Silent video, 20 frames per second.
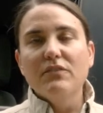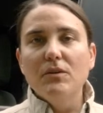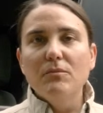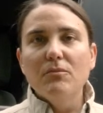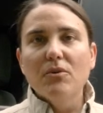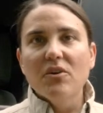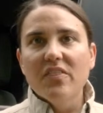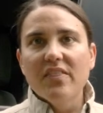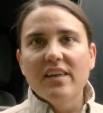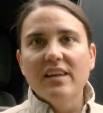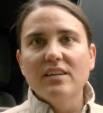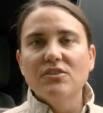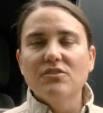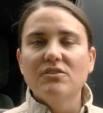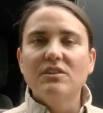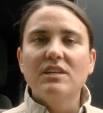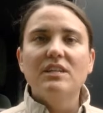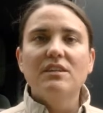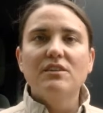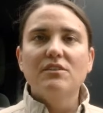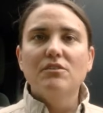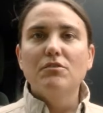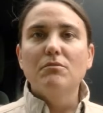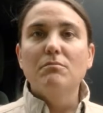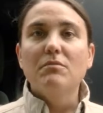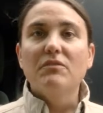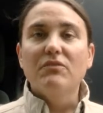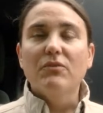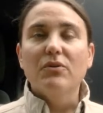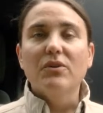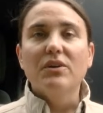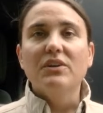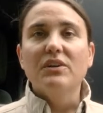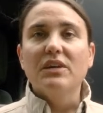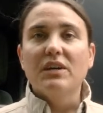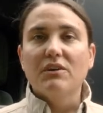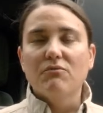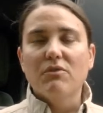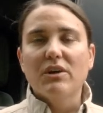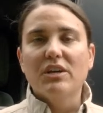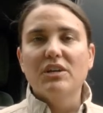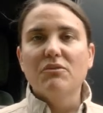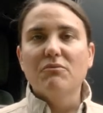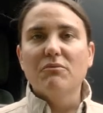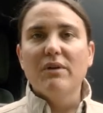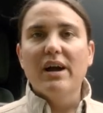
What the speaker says: few more things you need to do before you can run your